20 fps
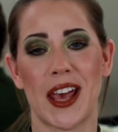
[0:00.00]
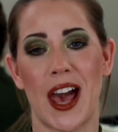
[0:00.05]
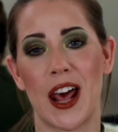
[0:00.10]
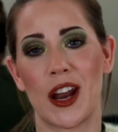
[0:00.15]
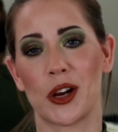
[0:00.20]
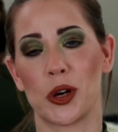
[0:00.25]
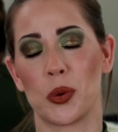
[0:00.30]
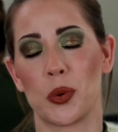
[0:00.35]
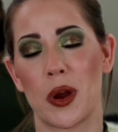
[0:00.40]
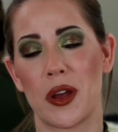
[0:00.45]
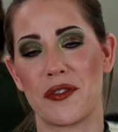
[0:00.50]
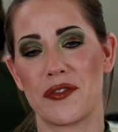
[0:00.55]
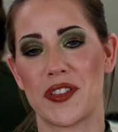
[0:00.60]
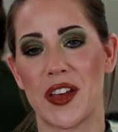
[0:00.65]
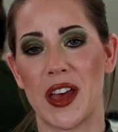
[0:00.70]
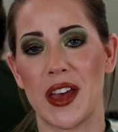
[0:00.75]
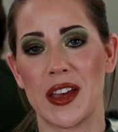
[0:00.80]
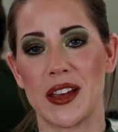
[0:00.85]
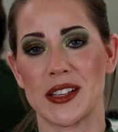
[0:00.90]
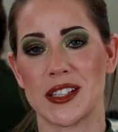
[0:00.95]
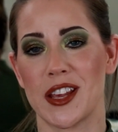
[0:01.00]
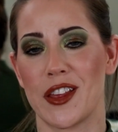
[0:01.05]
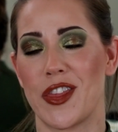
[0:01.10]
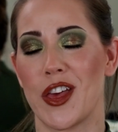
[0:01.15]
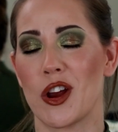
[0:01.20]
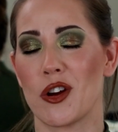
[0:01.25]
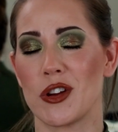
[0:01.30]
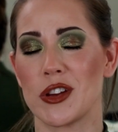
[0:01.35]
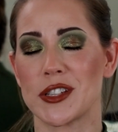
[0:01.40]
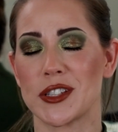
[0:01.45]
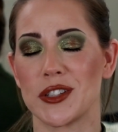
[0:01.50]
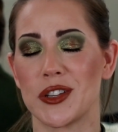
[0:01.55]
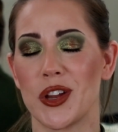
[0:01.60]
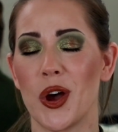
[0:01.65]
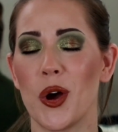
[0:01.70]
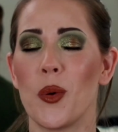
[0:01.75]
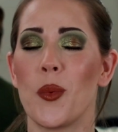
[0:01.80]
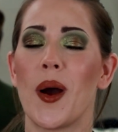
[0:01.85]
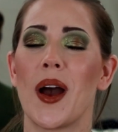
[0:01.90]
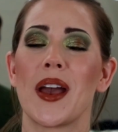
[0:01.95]
category of things, there is
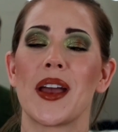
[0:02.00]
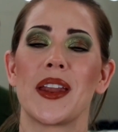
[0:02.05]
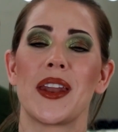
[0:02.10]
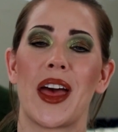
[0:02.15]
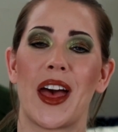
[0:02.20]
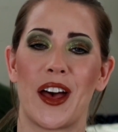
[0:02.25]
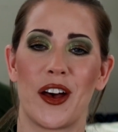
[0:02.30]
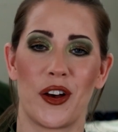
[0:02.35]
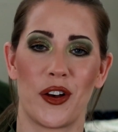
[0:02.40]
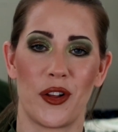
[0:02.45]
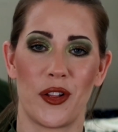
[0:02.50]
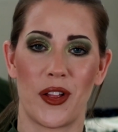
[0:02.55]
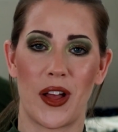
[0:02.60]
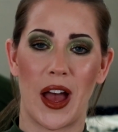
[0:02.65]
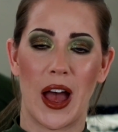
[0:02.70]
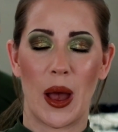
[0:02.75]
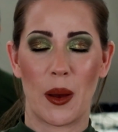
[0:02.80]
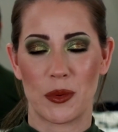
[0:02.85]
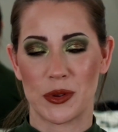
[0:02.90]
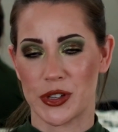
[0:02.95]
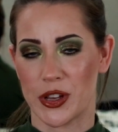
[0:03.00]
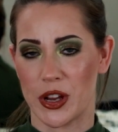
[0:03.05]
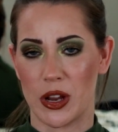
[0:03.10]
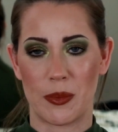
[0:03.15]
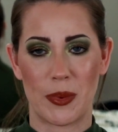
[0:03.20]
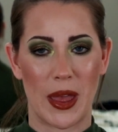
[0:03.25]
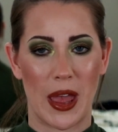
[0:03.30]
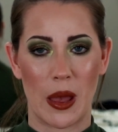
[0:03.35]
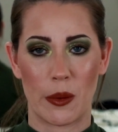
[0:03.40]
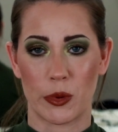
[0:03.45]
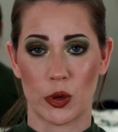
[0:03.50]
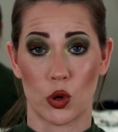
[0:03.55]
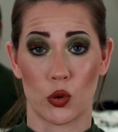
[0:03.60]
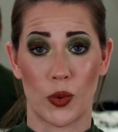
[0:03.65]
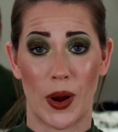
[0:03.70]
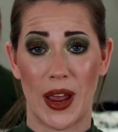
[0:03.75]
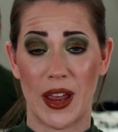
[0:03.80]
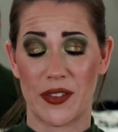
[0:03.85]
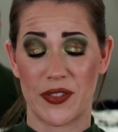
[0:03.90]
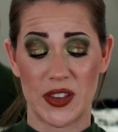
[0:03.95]
no way in hell I was going to be able to
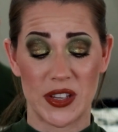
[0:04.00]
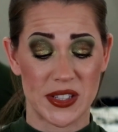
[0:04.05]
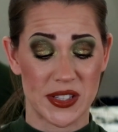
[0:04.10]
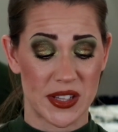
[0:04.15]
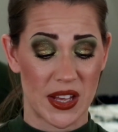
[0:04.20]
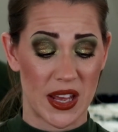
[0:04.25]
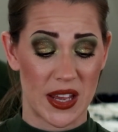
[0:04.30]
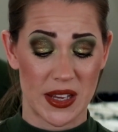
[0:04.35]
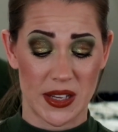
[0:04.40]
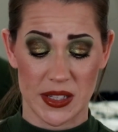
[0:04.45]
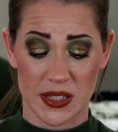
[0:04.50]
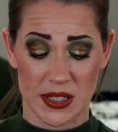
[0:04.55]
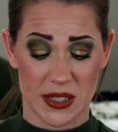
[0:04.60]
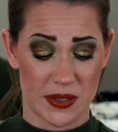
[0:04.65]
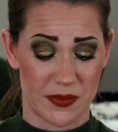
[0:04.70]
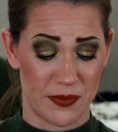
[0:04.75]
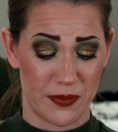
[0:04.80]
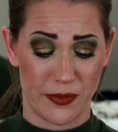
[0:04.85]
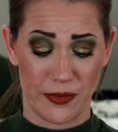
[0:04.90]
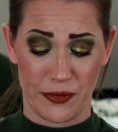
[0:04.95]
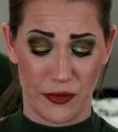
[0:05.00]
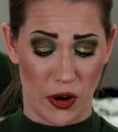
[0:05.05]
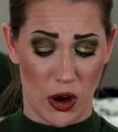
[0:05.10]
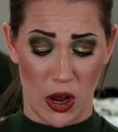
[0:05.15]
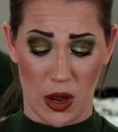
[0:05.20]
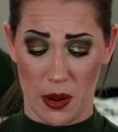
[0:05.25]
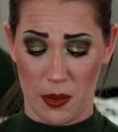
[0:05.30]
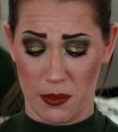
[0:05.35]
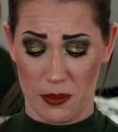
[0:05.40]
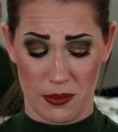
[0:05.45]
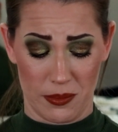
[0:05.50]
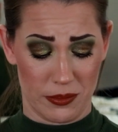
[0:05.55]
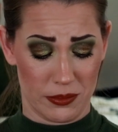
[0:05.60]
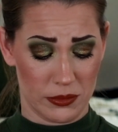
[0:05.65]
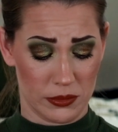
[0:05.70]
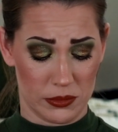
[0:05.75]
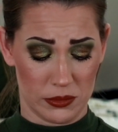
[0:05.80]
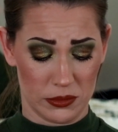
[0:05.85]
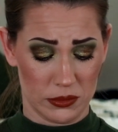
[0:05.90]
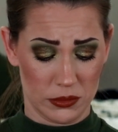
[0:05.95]
rank these things from
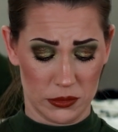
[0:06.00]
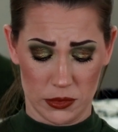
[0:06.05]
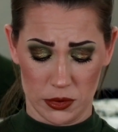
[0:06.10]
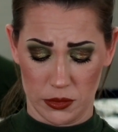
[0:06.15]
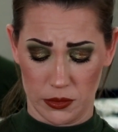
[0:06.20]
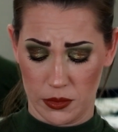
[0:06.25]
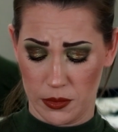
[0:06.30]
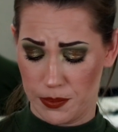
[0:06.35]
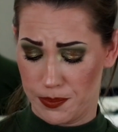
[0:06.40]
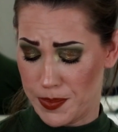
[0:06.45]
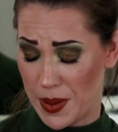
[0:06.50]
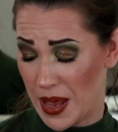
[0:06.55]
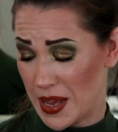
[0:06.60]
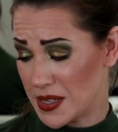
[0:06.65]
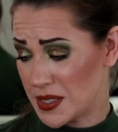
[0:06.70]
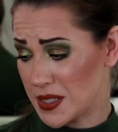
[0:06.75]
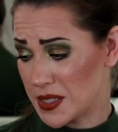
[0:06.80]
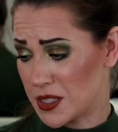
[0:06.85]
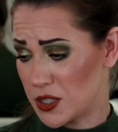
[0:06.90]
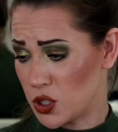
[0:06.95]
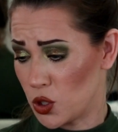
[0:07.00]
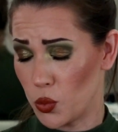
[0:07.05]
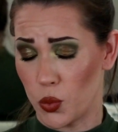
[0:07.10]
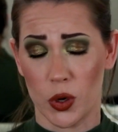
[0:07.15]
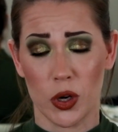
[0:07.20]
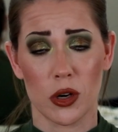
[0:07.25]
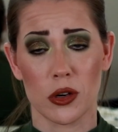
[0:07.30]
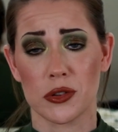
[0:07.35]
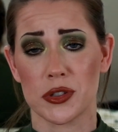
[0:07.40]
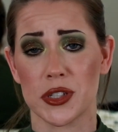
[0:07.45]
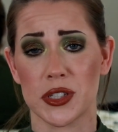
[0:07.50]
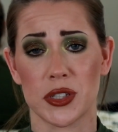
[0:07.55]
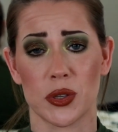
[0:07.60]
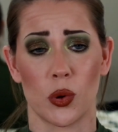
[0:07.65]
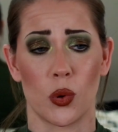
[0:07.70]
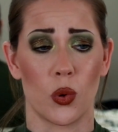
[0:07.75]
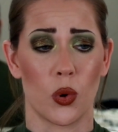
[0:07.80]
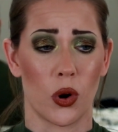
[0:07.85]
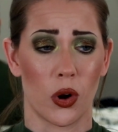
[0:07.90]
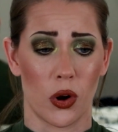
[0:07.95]
best to worst,
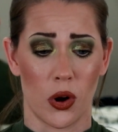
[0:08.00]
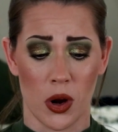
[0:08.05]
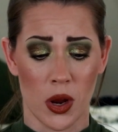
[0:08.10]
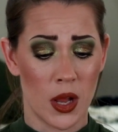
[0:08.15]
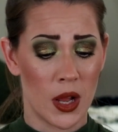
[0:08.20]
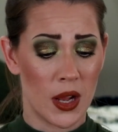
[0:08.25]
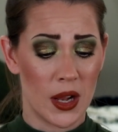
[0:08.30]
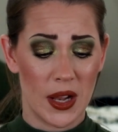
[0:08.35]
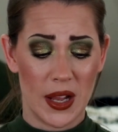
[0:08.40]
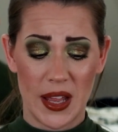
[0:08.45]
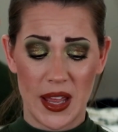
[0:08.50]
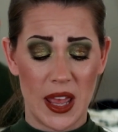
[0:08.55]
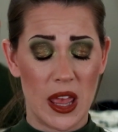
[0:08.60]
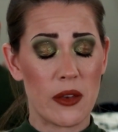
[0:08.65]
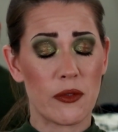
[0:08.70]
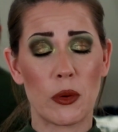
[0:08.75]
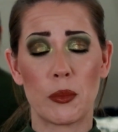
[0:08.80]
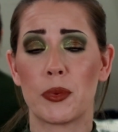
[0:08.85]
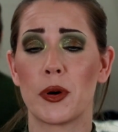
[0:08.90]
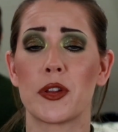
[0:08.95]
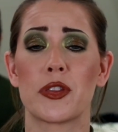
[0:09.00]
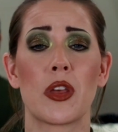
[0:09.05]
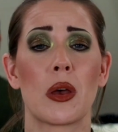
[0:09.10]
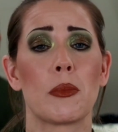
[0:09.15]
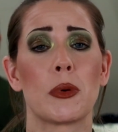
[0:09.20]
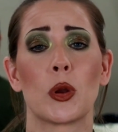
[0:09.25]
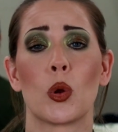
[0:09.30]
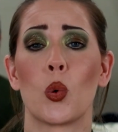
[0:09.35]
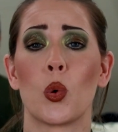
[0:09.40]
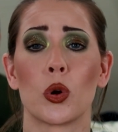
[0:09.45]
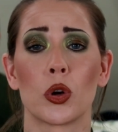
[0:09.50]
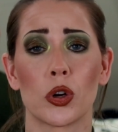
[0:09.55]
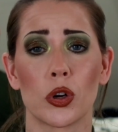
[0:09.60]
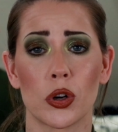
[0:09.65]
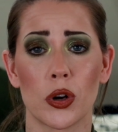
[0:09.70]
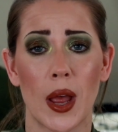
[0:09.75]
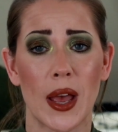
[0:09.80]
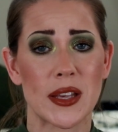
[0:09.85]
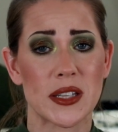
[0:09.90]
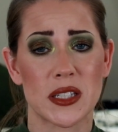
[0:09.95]
or even put them in
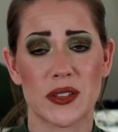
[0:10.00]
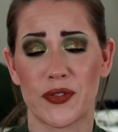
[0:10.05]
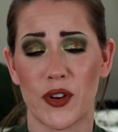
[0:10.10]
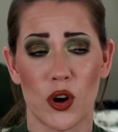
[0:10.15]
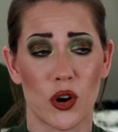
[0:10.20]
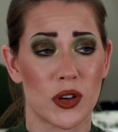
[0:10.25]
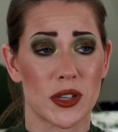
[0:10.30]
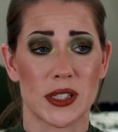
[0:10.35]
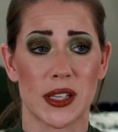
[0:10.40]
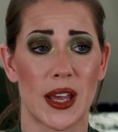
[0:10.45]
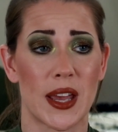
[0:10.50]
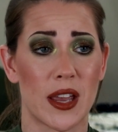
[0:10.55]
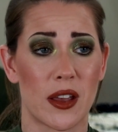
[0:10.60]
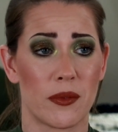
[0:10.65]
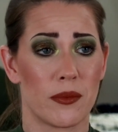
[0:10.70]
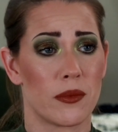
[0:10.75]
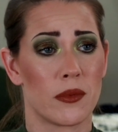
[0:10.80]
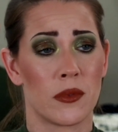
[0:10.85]
order as far as like,